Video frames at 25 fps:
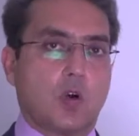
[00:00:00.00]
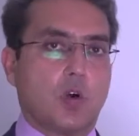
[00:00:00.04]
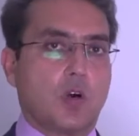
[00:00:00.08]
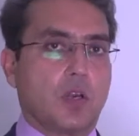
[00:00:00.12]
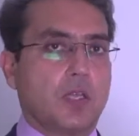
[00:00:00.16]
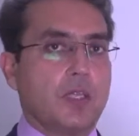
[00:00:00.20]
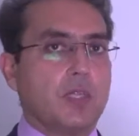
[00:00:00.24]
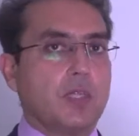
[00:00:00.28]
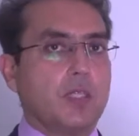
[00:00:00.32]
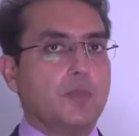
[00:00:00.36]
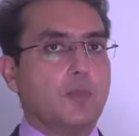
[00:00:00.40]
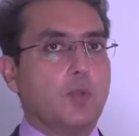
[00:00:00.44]

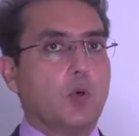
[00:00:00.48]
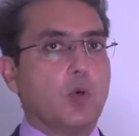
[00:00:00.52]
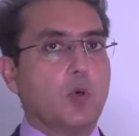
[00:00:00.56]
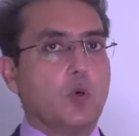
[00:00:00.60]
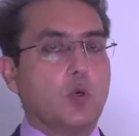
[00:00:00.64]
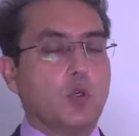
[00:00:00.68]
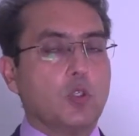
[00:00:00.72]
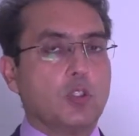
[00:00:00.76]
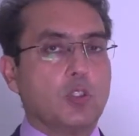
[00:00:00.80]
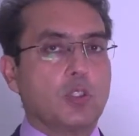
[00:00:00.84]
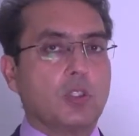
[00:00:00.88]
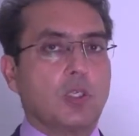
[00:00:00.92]
or in the
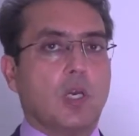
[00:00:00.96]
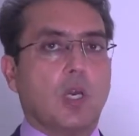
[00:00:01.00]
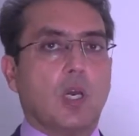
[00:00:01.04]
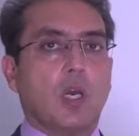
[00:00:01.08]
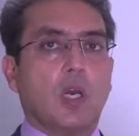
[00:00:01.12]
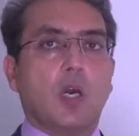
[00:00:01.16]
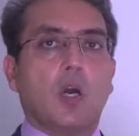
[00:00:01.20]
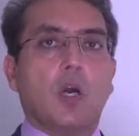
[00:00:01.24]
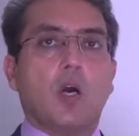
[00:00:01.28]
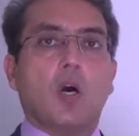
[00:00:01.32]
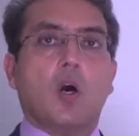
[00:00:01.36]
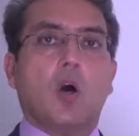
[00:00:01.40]
bones
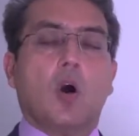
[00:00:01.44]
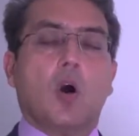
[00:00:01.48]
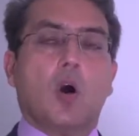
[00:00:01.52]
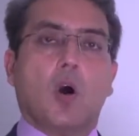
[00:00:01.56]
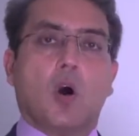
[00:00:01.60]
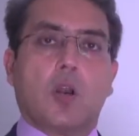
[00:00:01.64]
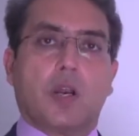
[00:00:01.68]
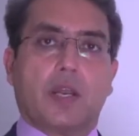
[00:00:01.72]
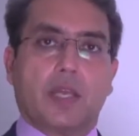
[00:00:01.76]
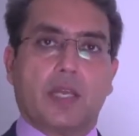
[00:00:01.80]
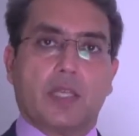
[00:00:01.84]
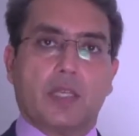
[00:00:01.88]

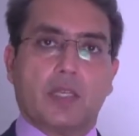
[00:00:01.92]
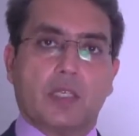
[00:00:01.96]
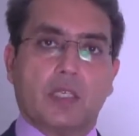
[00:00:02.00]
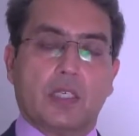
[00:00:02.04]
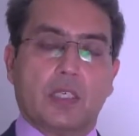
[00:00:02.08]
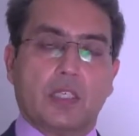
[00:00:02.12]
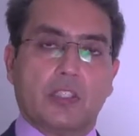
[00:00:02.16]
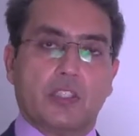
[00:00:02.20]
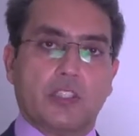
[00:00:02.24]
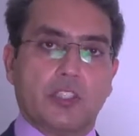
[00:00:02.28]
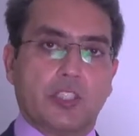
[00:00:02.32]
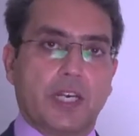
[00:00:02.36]
or in
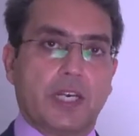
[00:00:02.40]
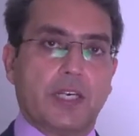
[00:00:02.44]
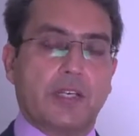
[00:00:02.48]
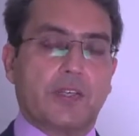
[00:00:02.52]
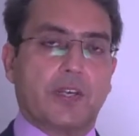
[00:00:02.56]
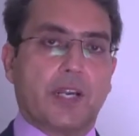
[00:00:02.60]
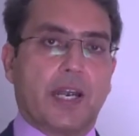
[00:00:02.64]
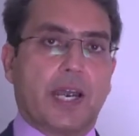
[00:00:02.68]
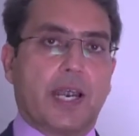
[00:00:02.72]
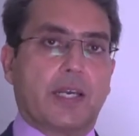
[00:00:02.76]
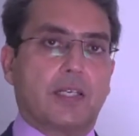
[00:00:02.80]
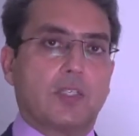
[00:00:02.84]
the GI
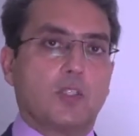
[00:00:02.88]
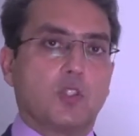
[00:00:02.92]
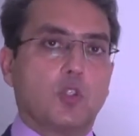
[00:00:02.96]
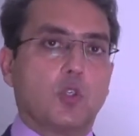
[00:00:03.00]
tract.